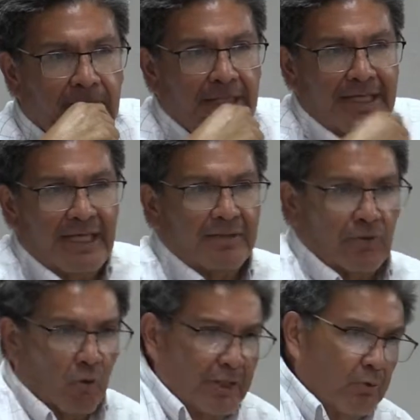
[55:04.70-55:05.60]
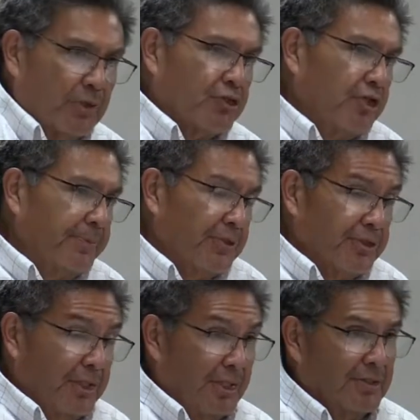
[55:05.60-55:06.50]
Again, according to what Scripture
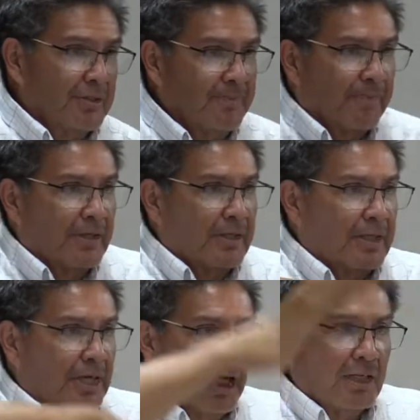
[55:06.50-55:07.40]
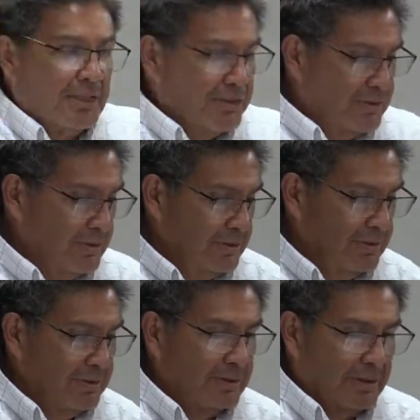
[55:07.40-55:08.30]
says, God is
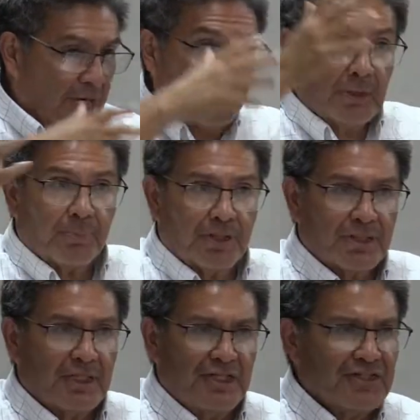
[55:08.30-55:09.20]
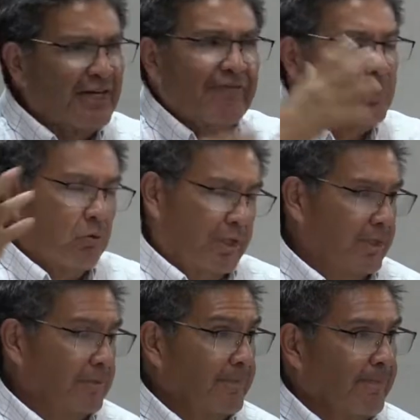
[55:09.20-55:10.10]
omnipresent, He's
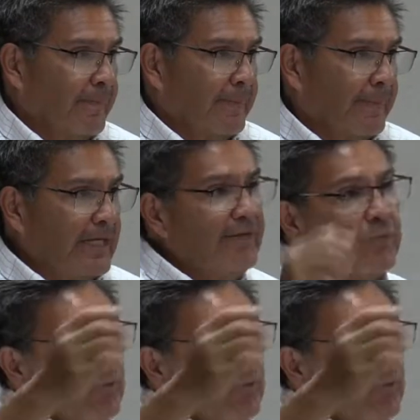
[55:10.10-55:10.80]
everywhere, even